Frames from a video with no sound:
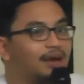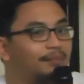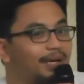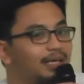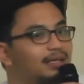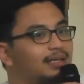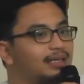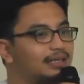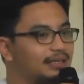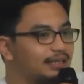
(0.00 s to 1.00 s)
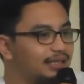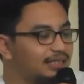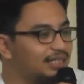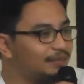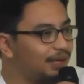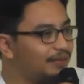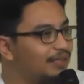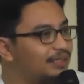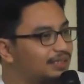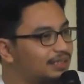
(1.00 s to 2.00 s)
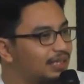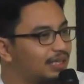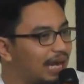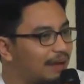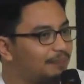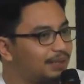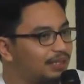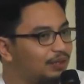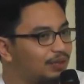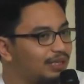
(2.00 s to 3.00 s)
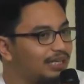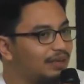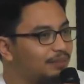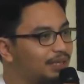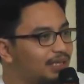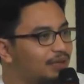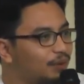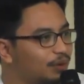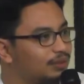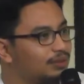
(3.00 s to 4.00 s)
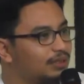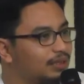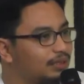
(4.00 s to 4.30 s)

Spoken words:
But the Islamization that happened during that period was